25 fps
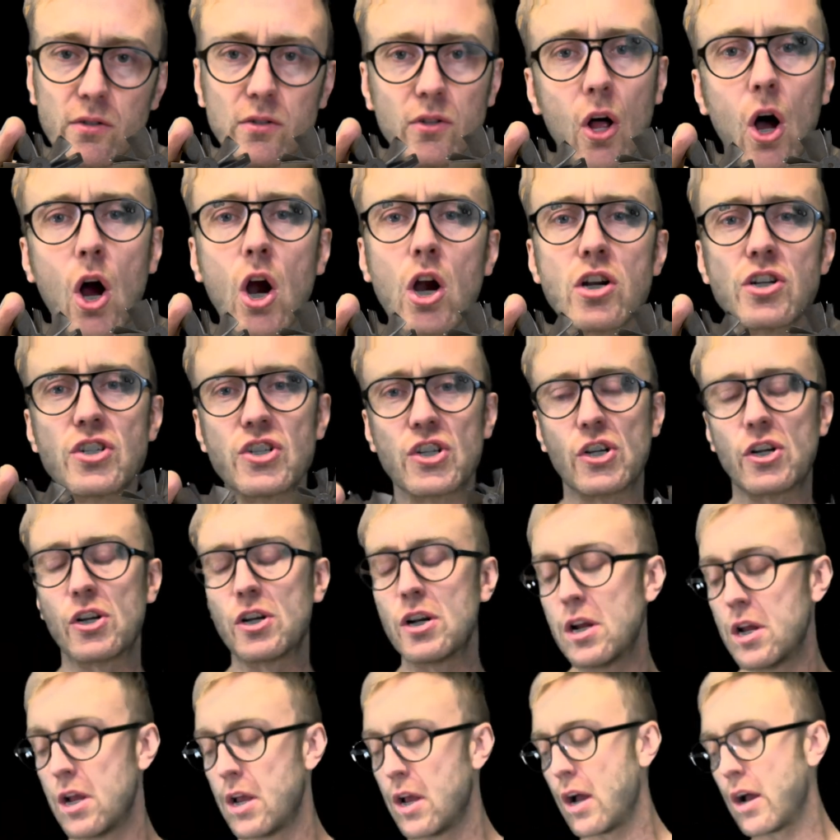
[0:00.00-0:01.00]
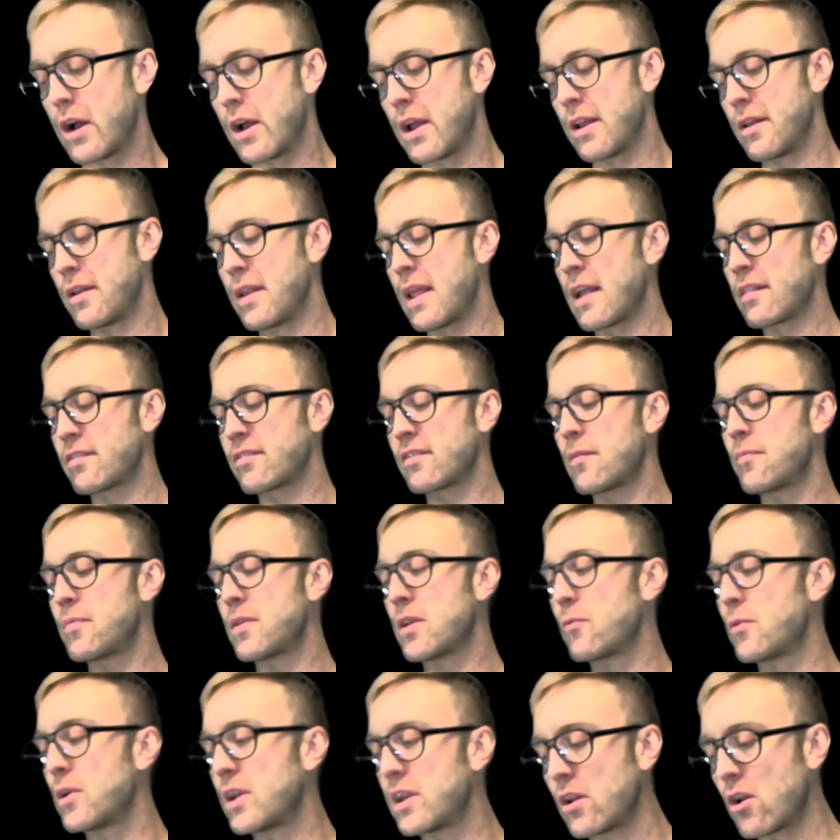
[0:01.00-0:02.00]
larger, and that's
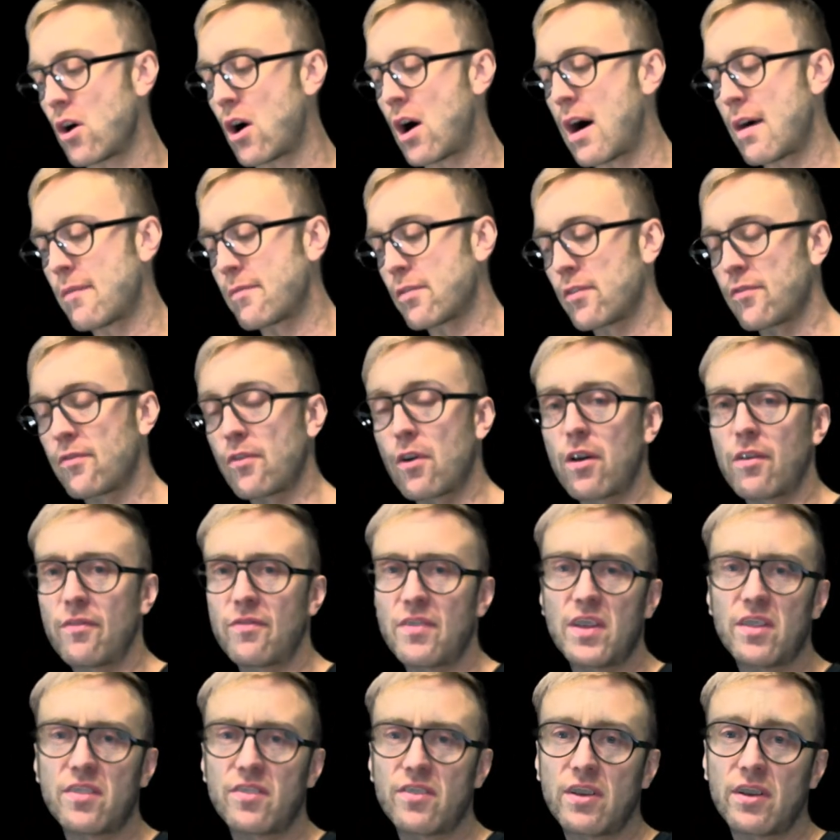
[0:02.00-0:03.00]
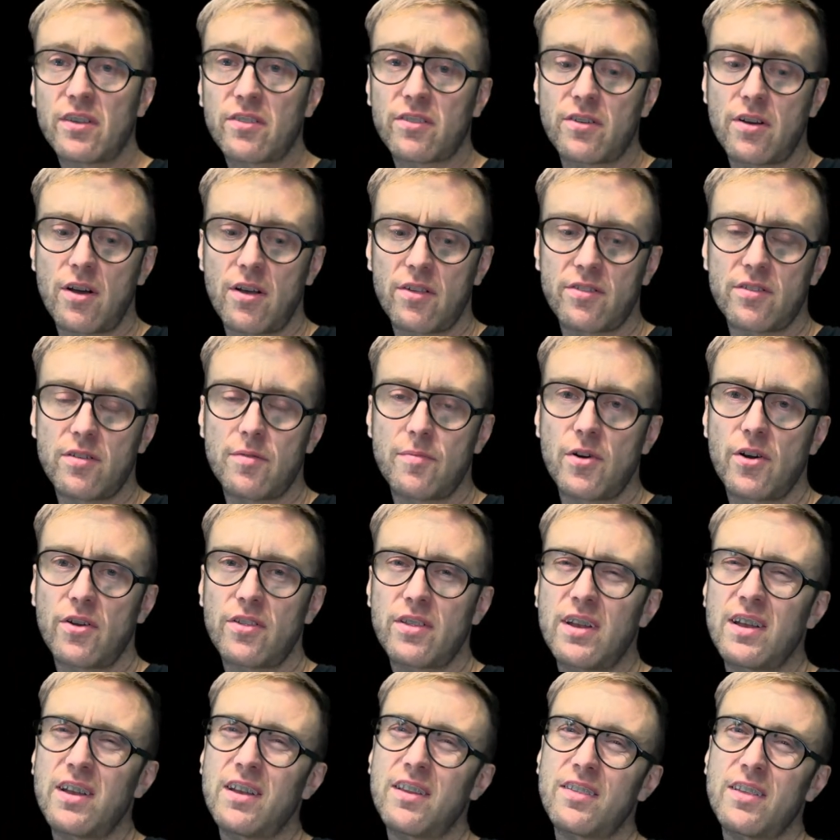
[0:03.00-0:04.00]
something we can offer for our V6 customers.
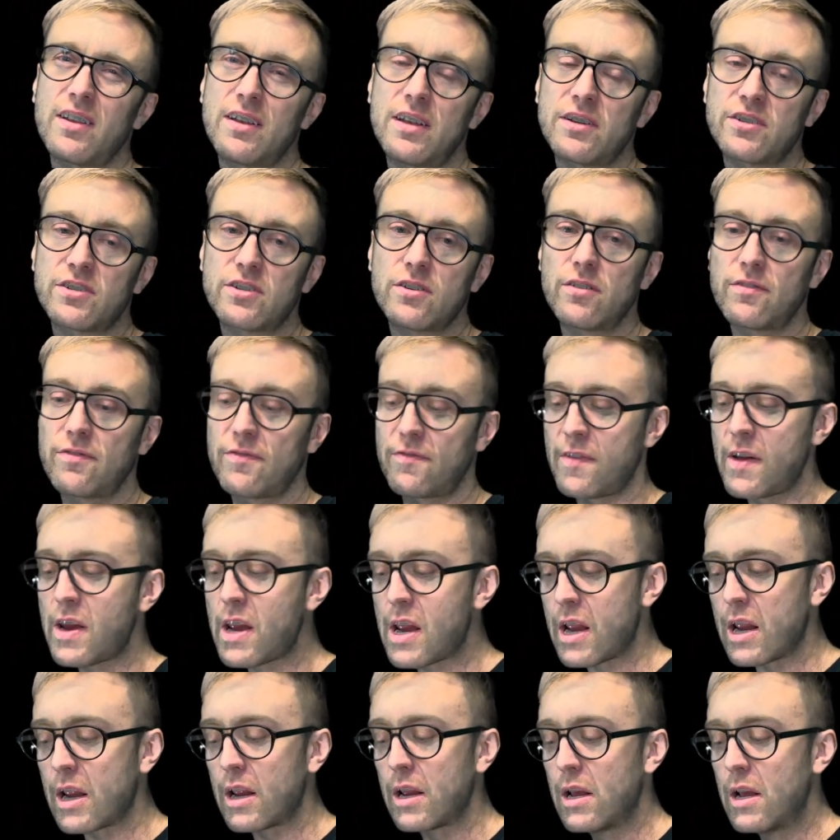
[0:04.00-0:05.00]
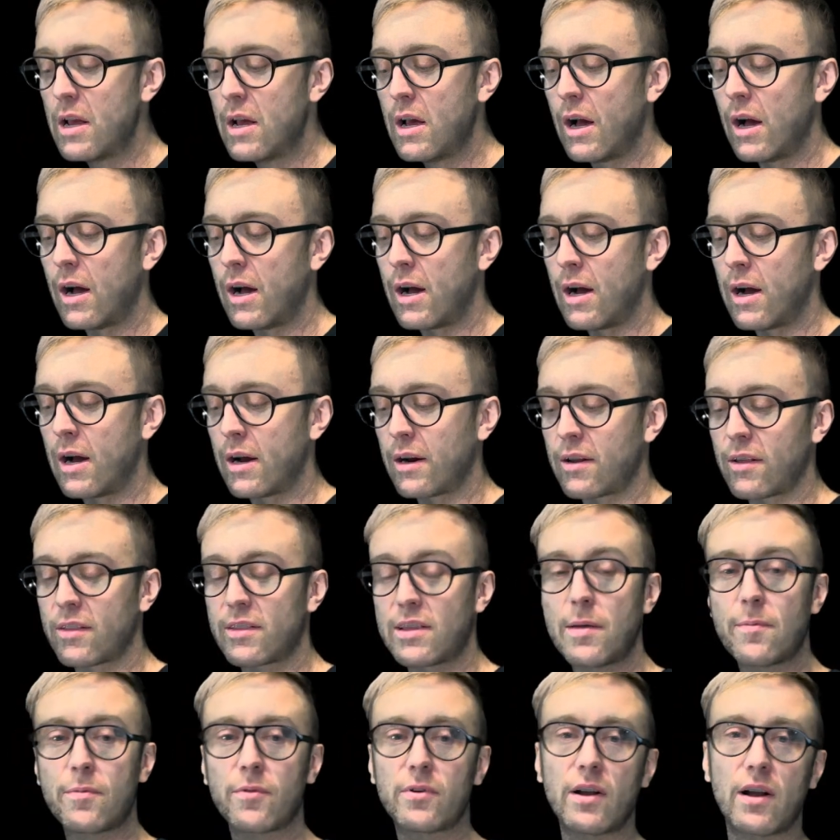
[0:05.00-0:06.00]
And there's additional fee because
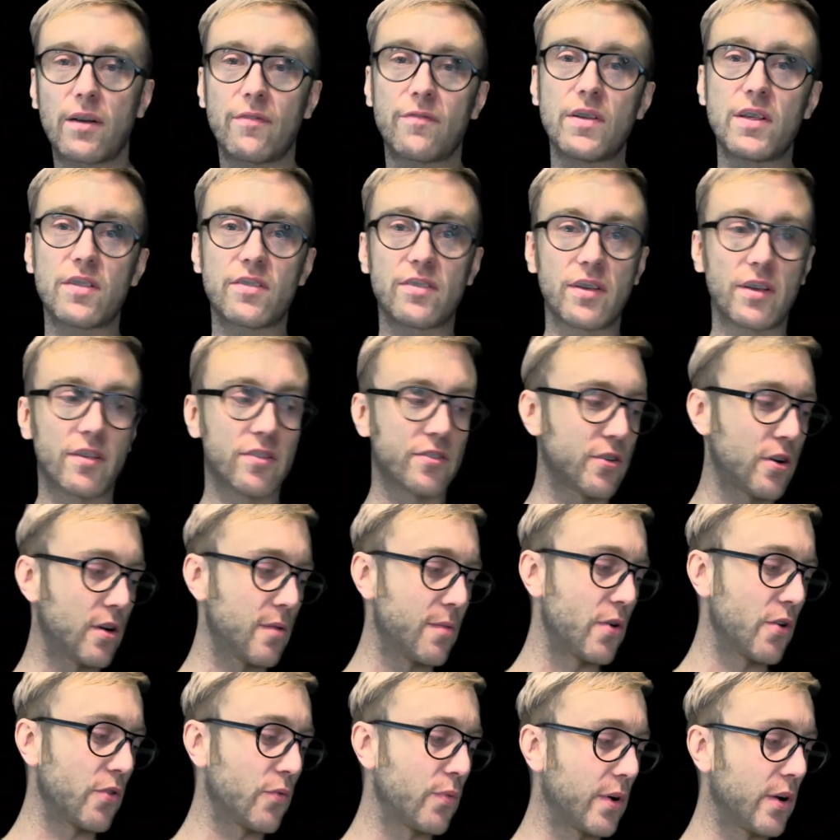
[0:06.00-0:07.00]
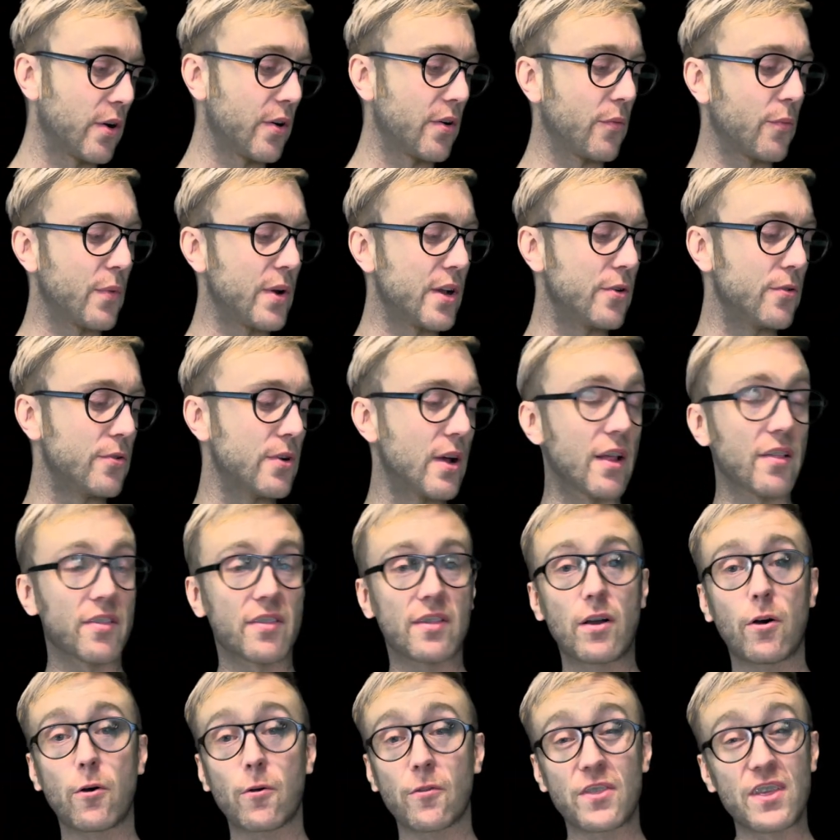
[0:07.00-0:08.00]
typically our V6 turbos we do not
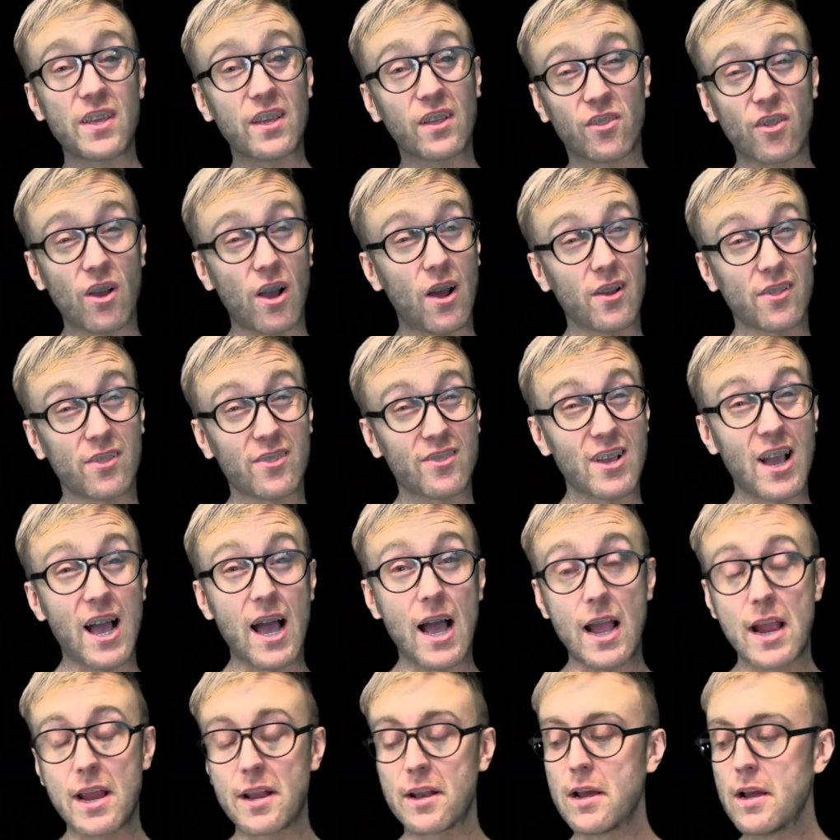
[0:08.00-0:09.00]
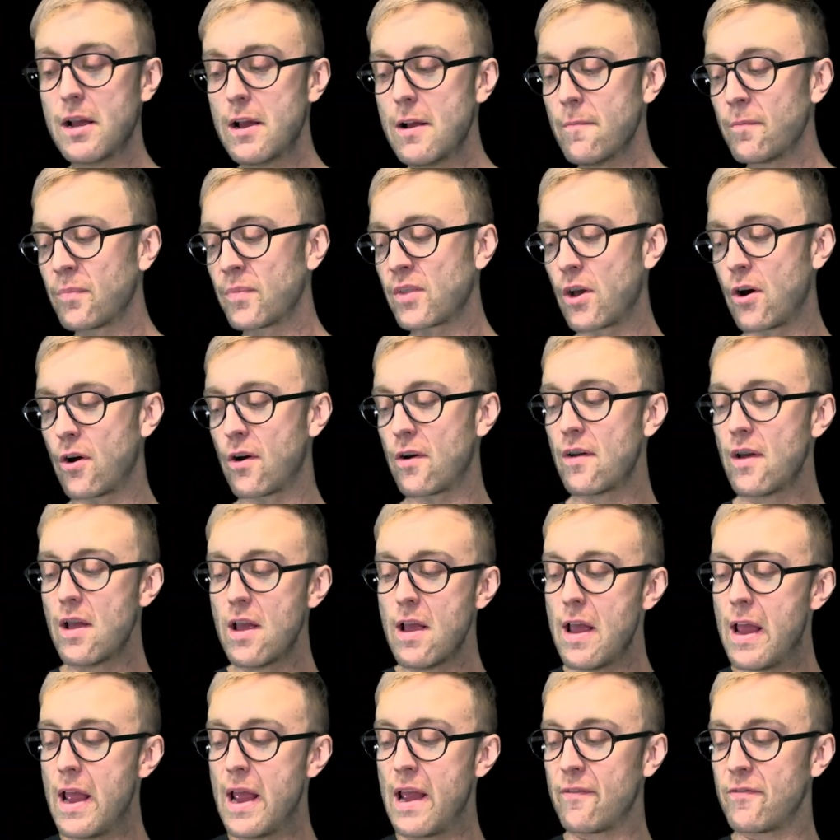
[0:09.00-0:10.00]
sell with the exhaust side. So
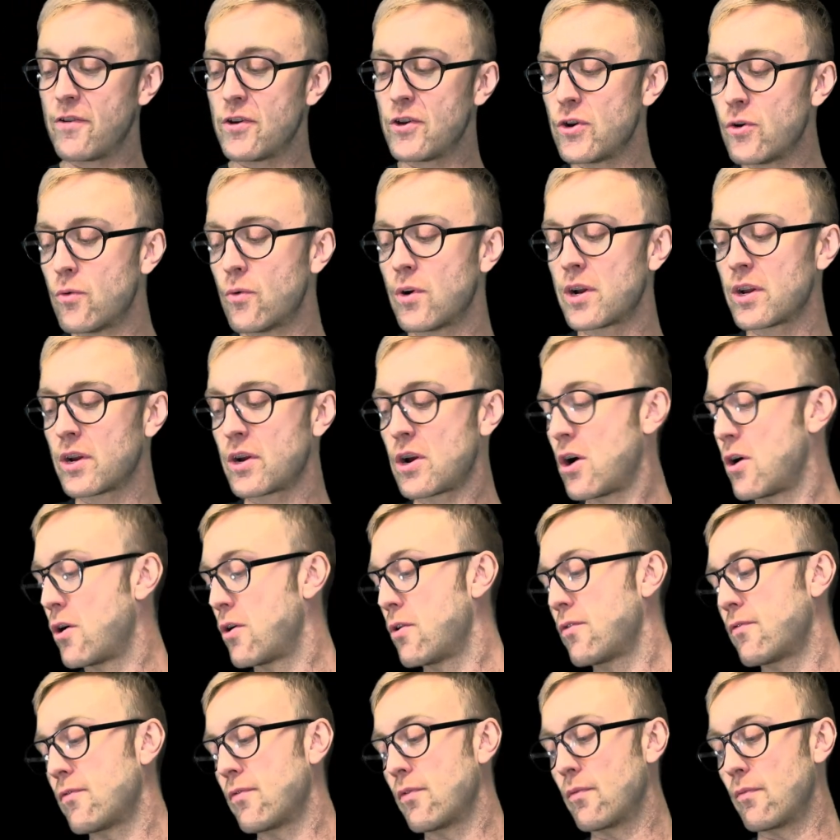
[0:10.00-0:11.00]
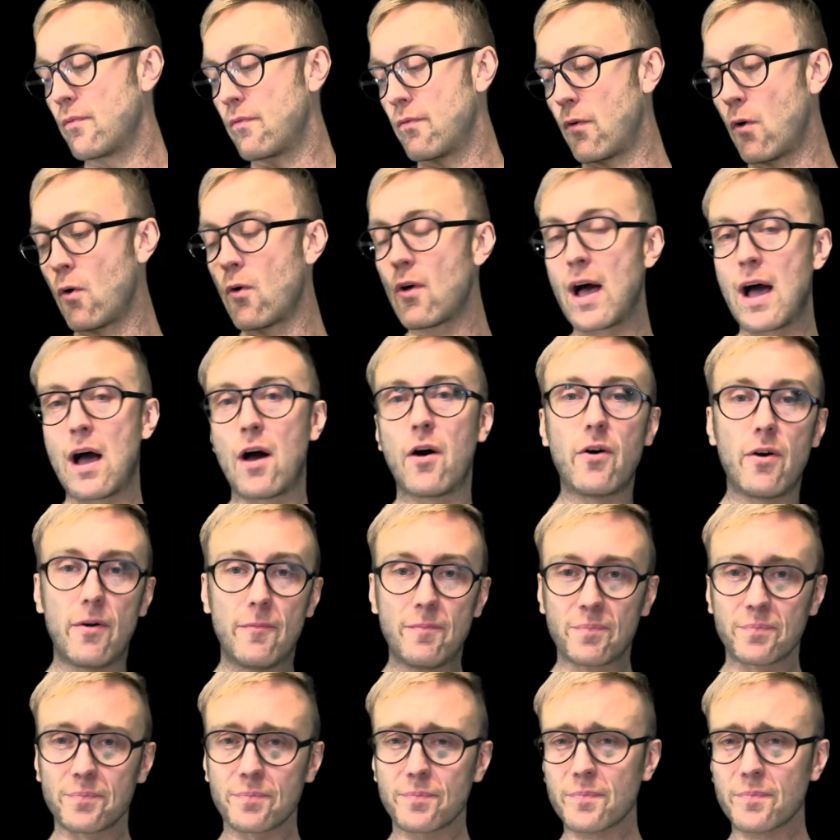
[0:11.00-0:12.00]
if you do want to go full out,